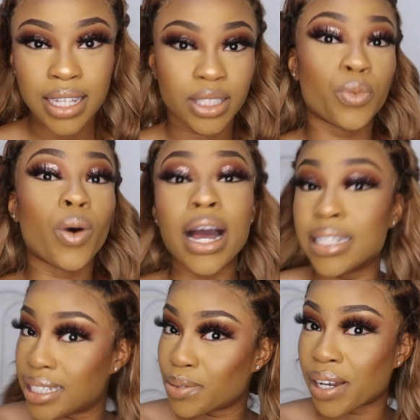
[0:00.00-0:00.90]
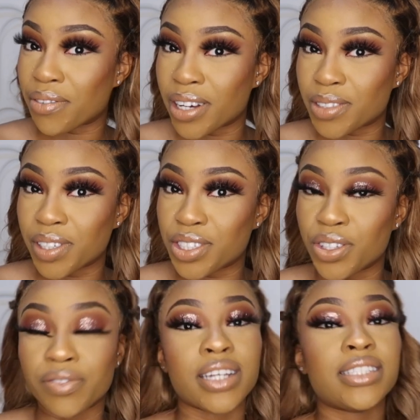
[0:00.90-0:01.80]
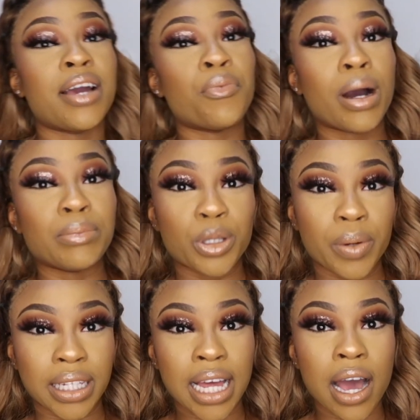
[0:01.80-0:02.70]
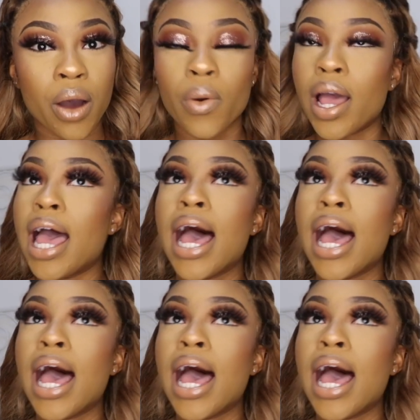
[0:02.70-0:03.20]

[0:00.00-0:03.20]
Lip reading: So what I did when I first finished university and what I'm doing now,